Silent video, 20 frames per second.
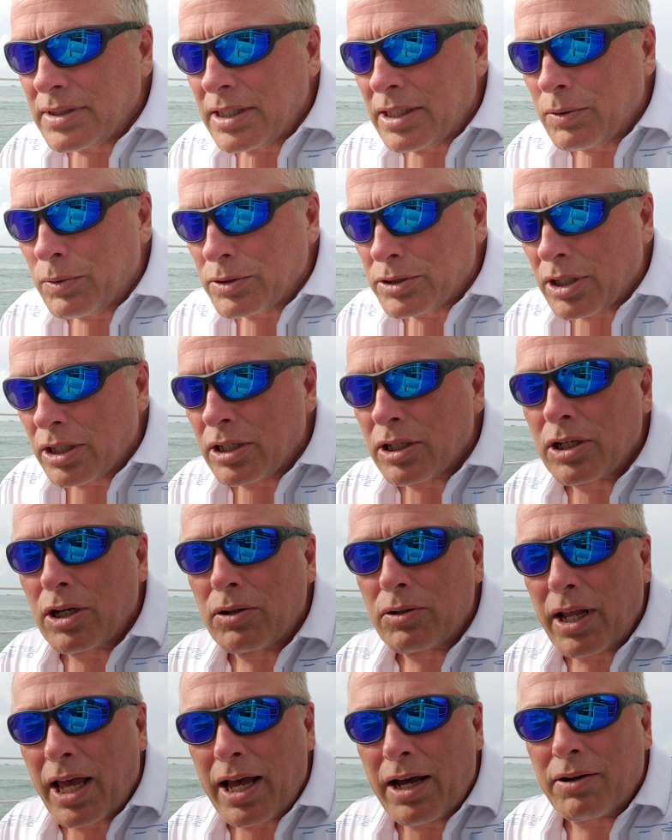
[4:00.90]
he was going to
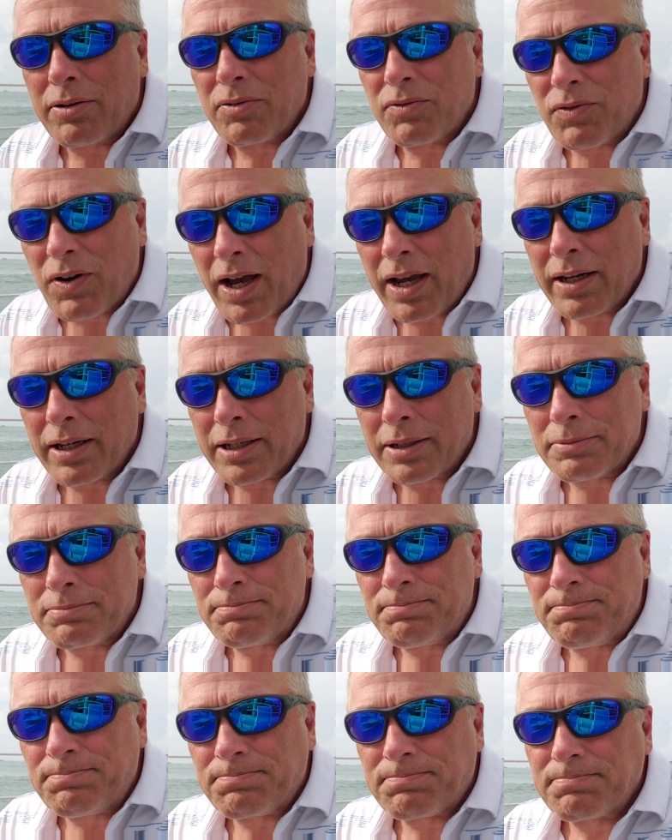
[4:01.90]
go down fighting
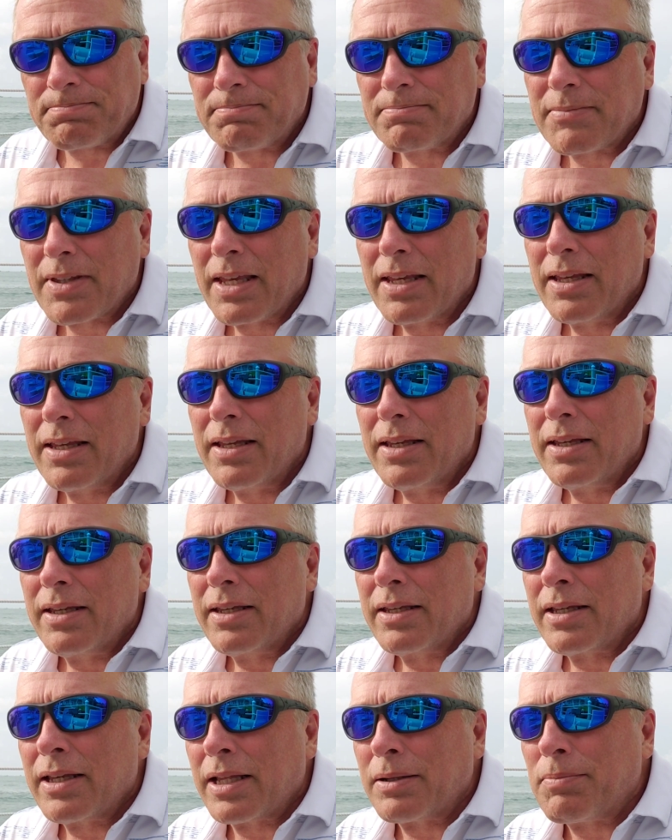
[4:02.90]

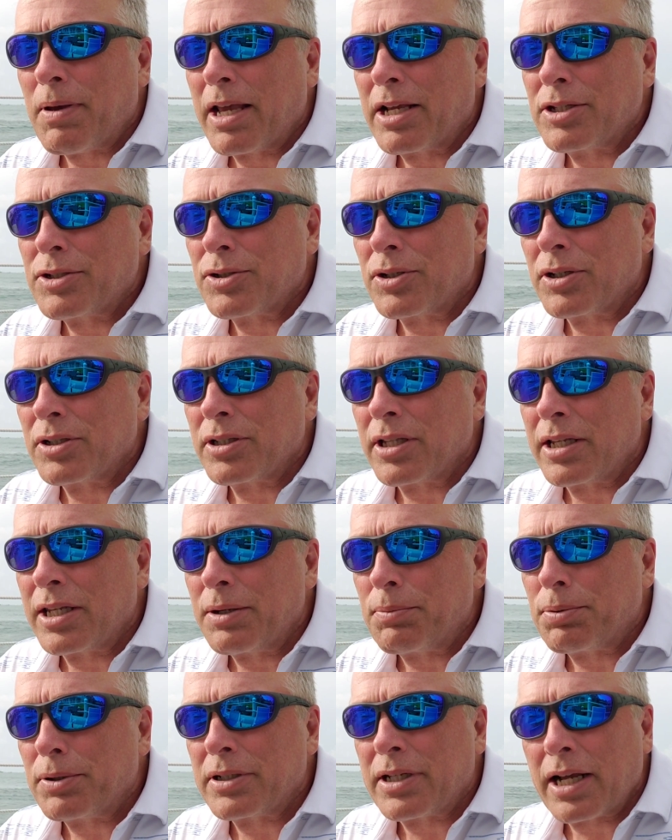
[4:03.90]
and make sure that
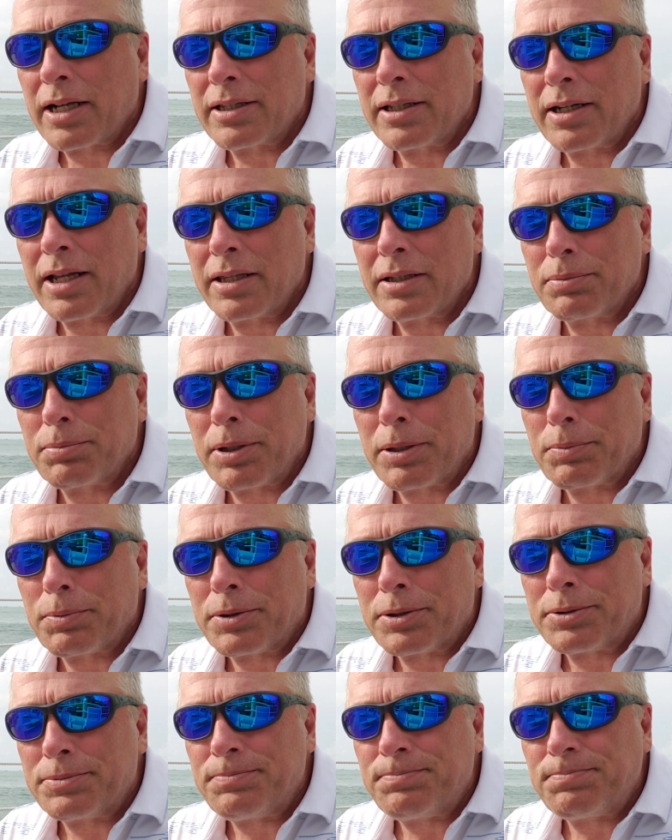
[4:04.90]
he protected other
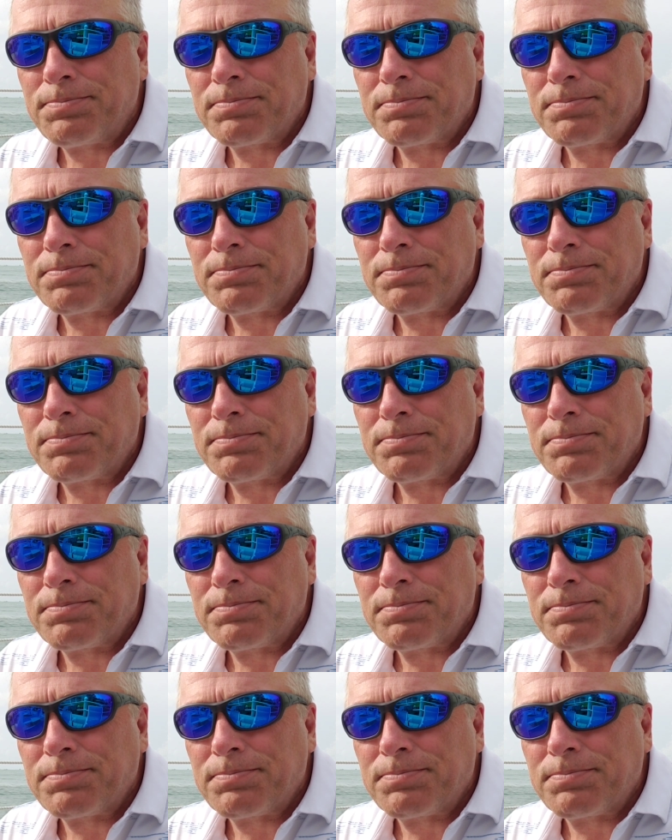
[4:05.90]
people.